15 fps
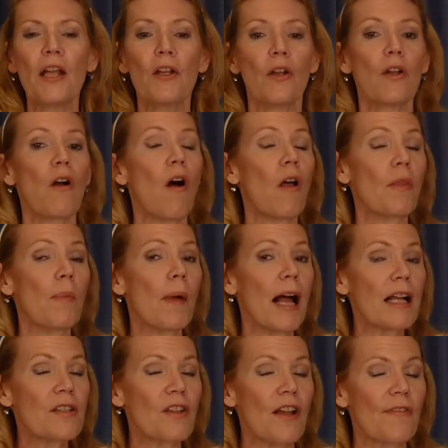You can call the
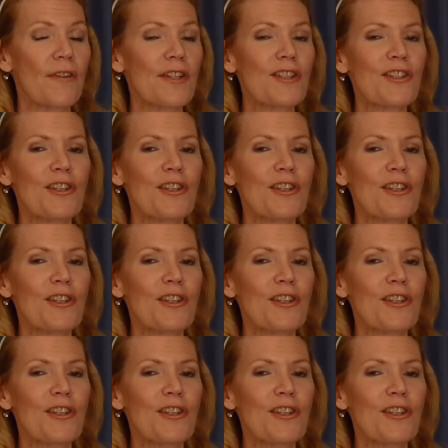box office